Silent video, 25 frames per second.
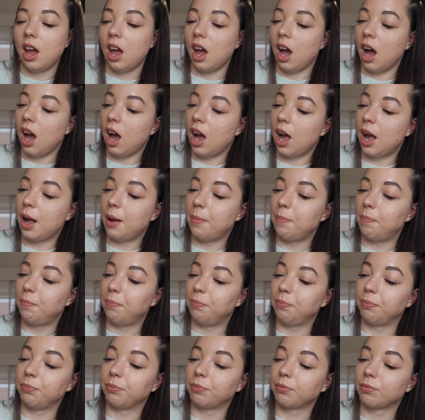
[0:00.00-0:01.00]

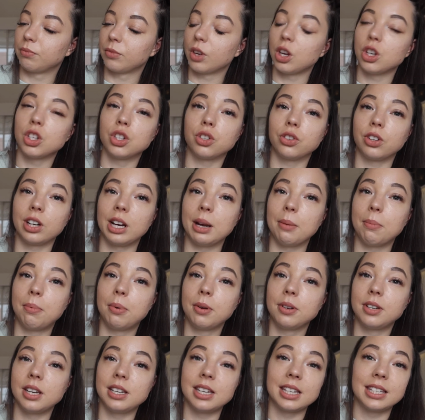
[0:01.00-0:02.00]
um, trip
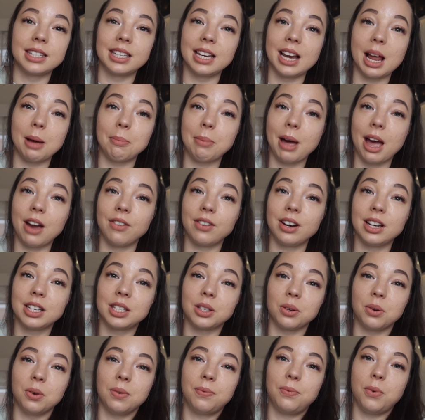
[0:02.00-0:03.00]
to Disneyland
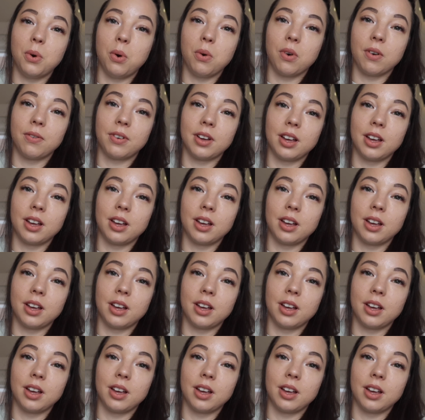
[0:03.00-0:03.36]
Paris, all four of